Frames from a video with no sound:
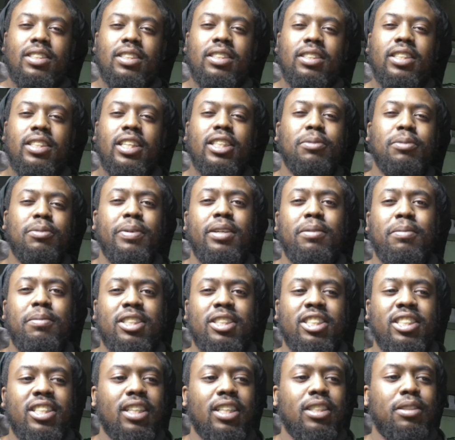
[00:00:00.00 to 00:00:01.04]
this pretty
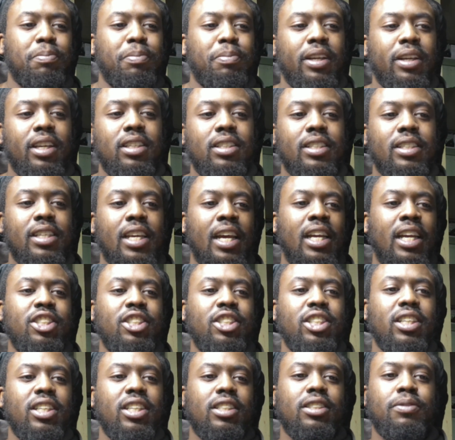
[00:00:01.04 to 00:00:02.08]
much takes place.
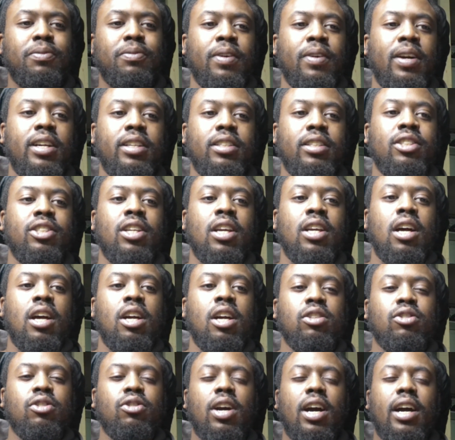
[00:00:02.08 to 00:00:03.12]
Kenji and his friends
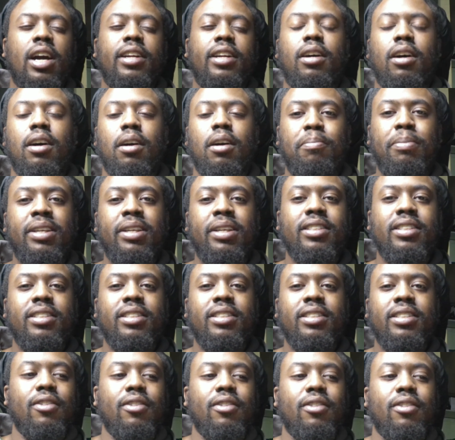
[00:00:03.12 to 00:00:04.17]
try to piece
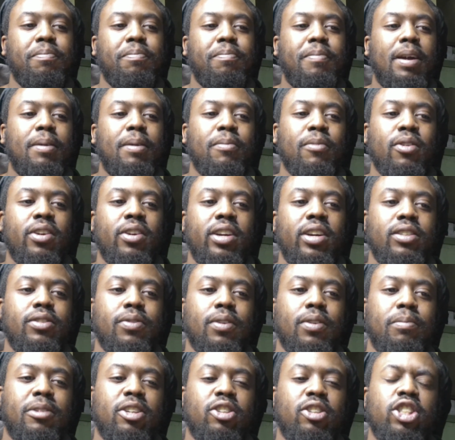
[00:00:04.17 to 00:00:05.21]
together memories
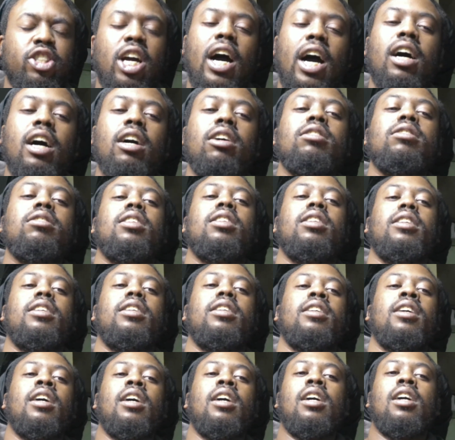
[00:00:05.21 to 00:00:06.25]
from their
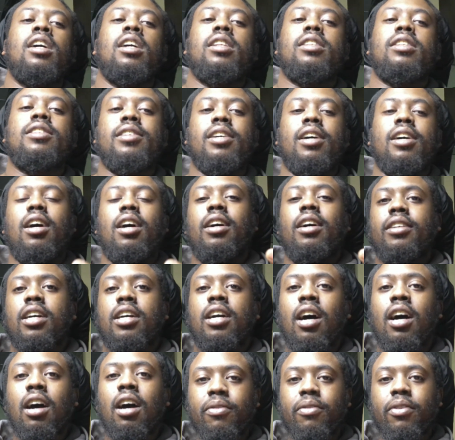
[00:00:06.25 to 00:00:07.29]
childhood to
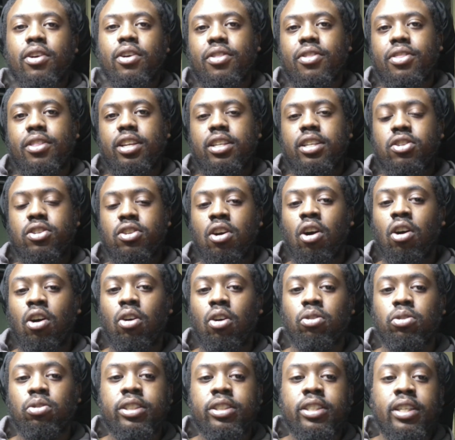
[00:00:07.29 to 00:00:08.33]
uncover this
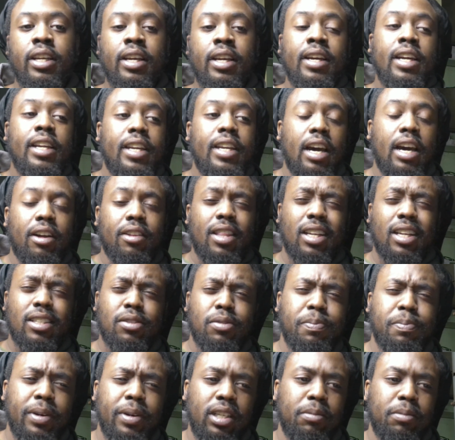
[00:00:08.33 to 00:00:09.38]
cult. Now, that's
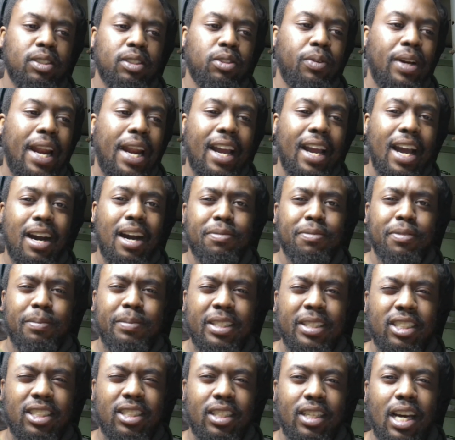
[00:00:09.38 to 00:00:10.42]
pretty much what I got from
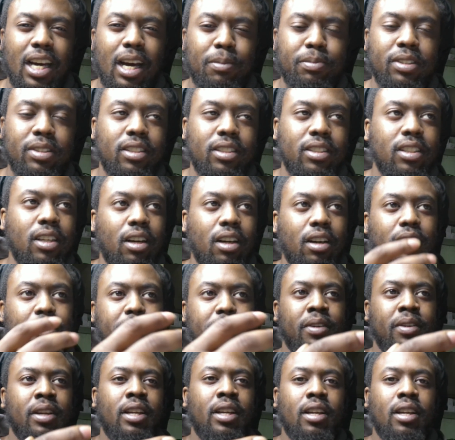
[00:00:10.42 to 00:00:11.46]
the synopsis
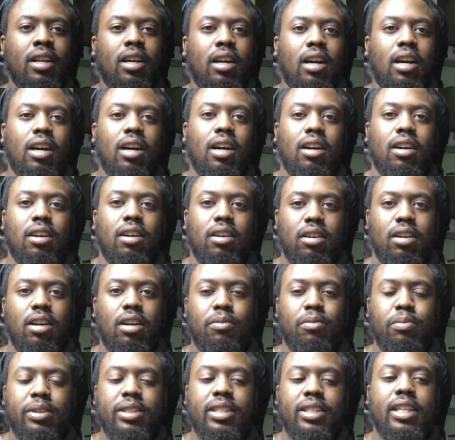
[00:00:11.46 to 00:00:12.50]
of
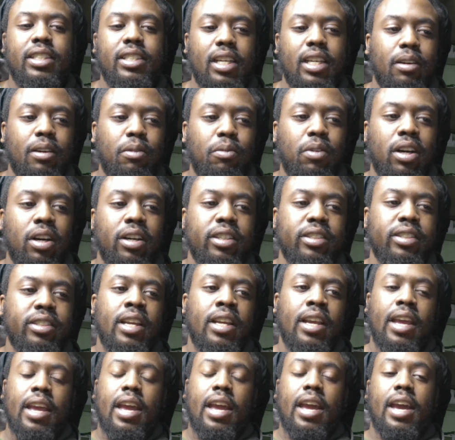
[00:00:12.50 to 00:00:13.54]
what they said it was,
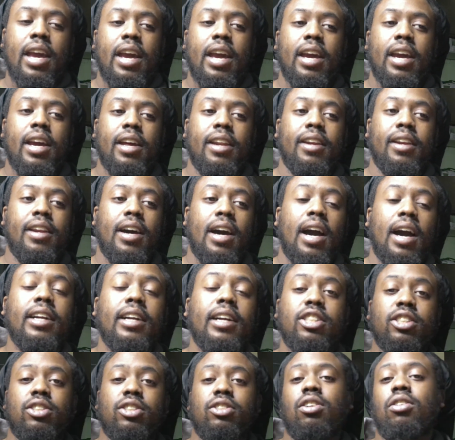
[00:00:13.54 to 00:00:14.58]
and I
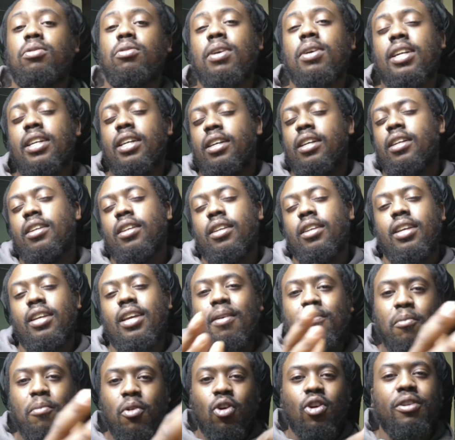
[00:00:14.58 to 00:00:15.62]
just don't want to
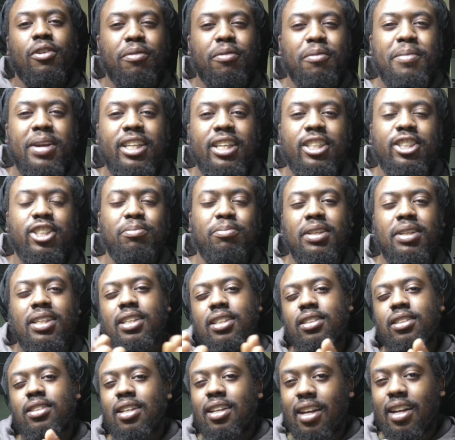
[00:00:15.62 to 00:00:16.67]
get more information,
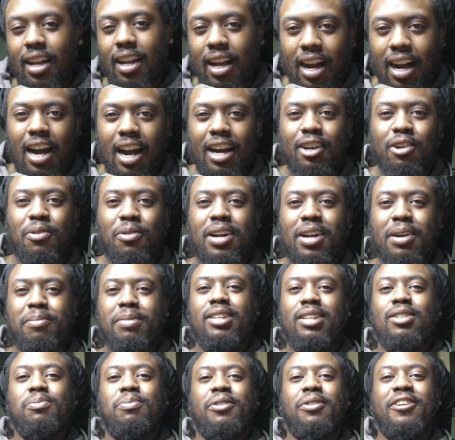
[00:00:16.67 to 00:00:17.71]
because I don't want to be
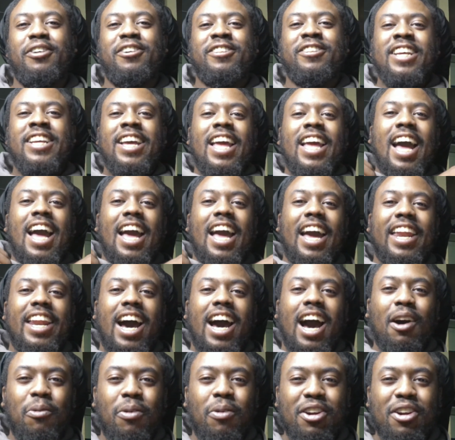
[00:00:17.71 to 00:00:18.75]
spoiled, and
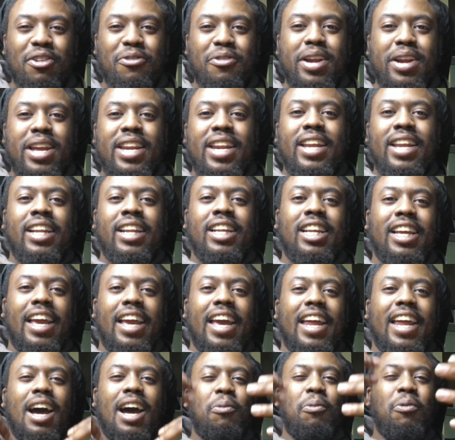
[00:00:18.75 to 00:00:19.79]
I want to read it,
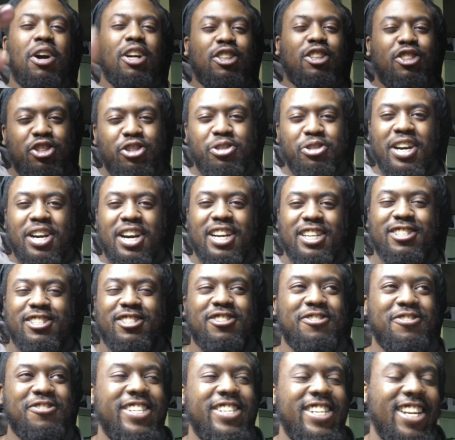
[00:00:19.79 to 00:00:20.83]
and I want you guys
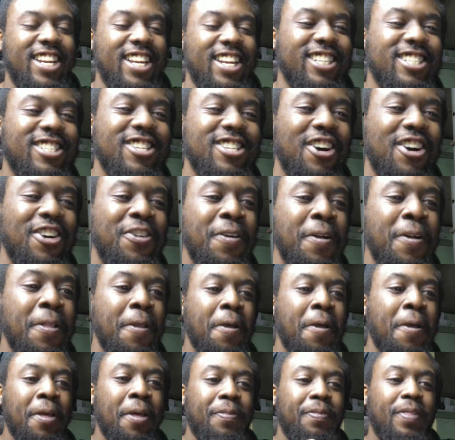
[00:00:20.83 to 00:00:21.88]
to read it. So
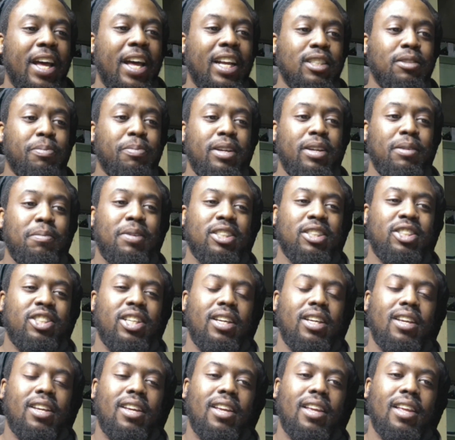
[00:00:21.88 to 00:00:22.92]
that's pretty much
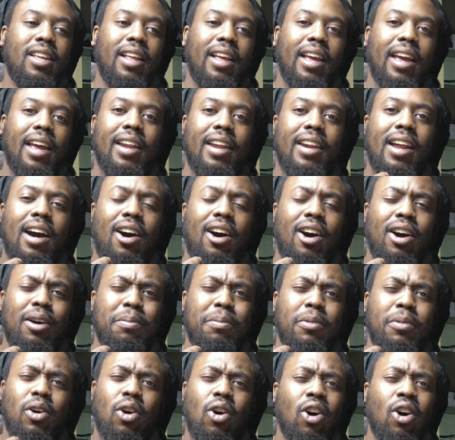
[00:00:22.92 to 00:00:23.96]
it. And
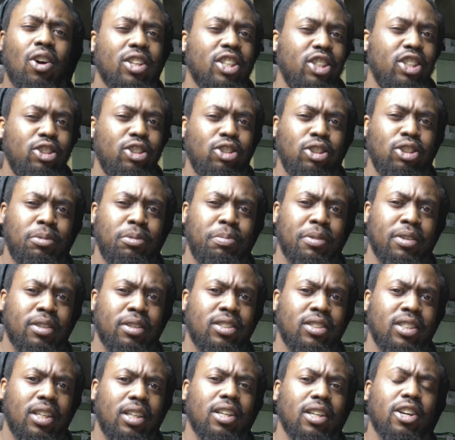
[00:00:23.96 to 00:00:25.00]
all the
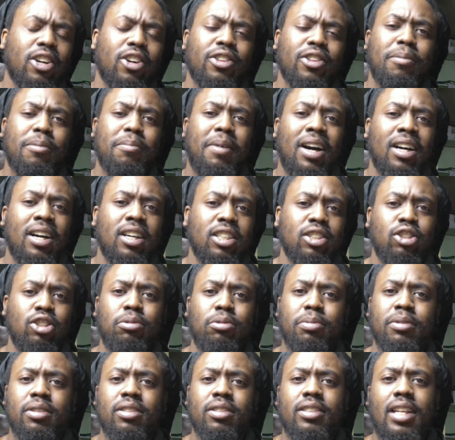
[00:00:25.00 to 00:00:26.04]
YouTubers, or the manga
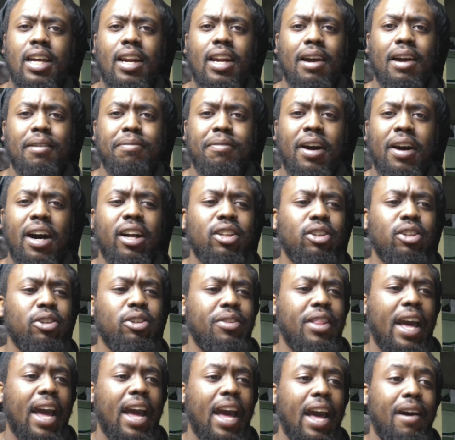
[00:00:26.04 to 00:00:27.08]
tubers that I follow
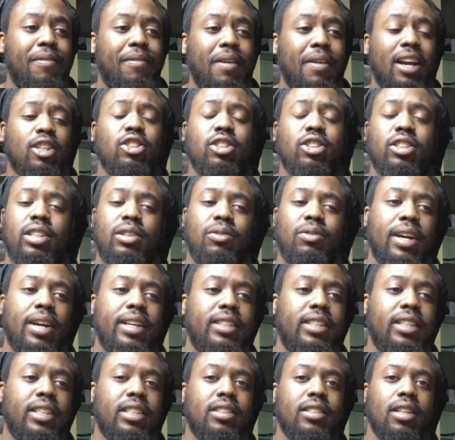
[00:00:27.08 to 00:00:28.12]
that have actually read
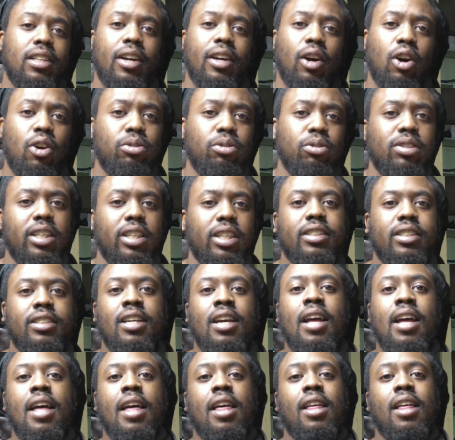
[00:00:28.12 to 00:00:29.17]
this, own this,
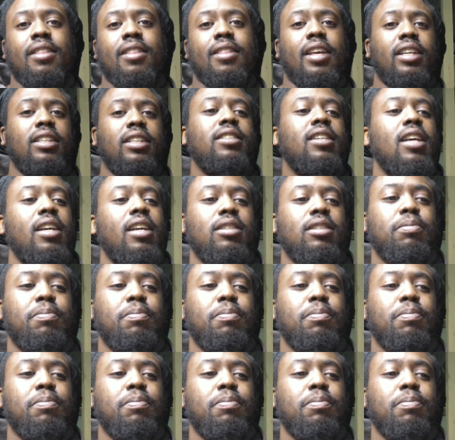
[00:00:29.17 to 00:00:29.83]
they say it's